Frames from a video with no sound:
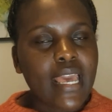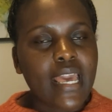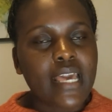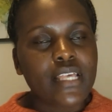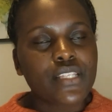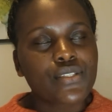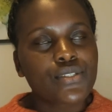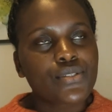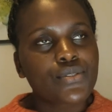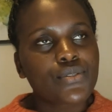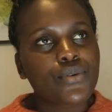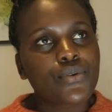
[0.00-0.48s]

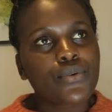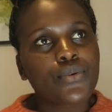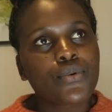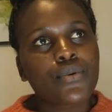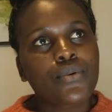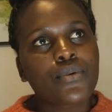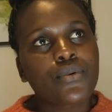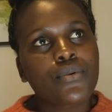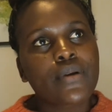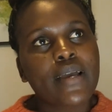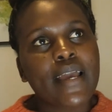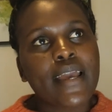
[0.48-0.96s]
And
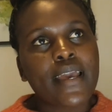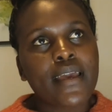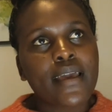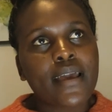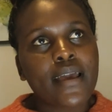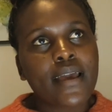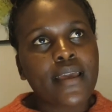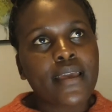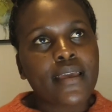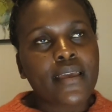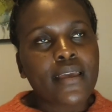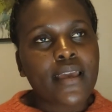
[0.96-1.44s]
so
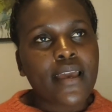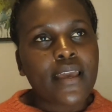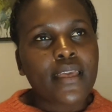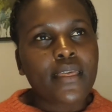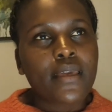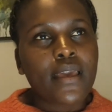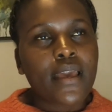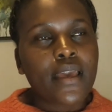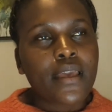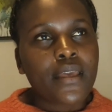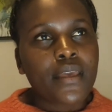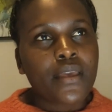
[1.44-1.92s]

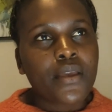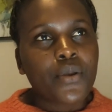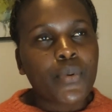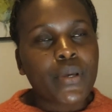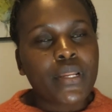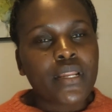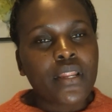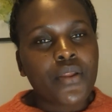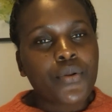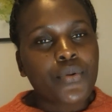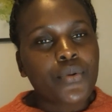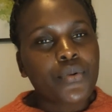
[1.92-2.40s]
I
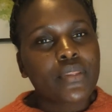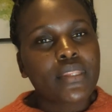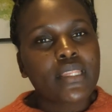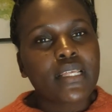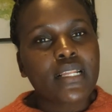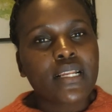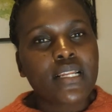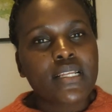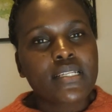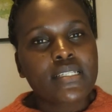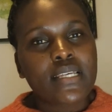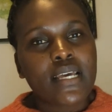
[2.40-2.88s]
when I wrote
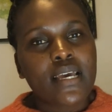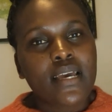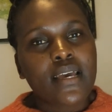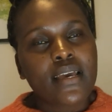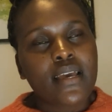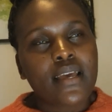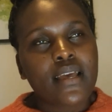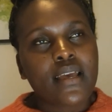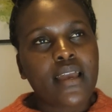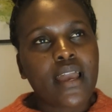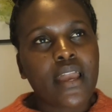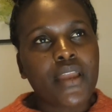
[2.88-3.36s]
the
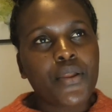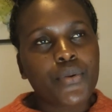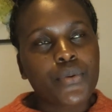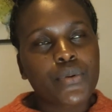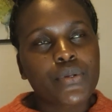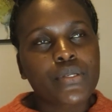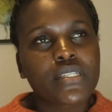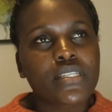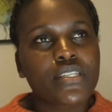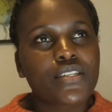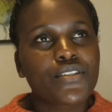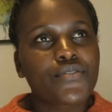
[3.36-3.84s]
letter, I
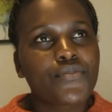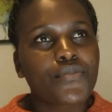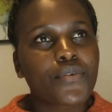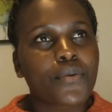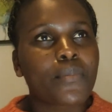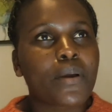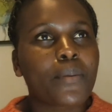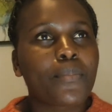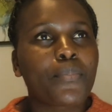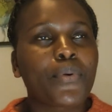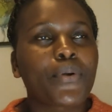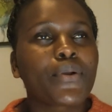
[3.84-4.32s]
wrote it
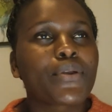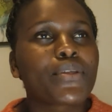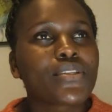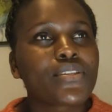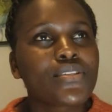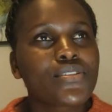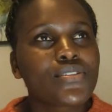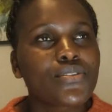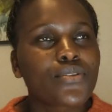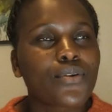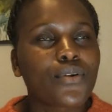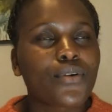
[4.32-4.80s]
from a
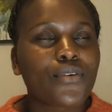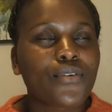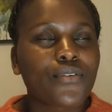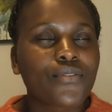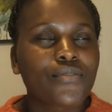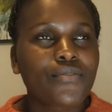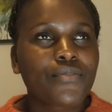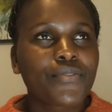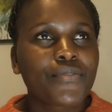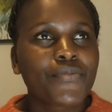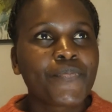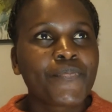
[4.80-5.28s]
point
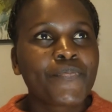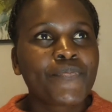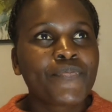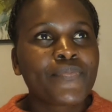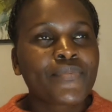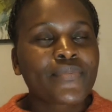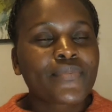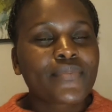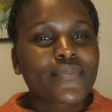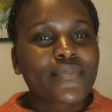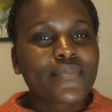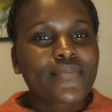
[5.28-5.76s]
of
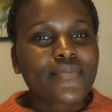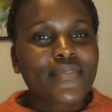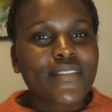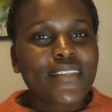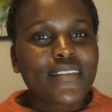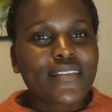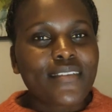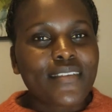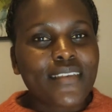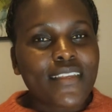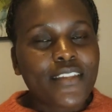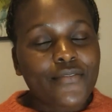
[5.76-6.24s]

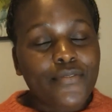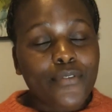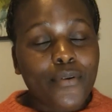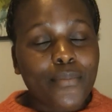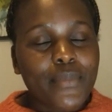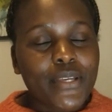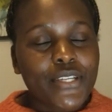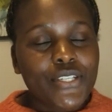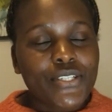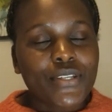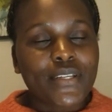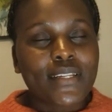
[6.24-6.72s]

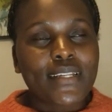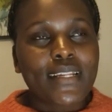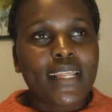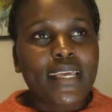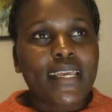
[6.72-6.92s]
information.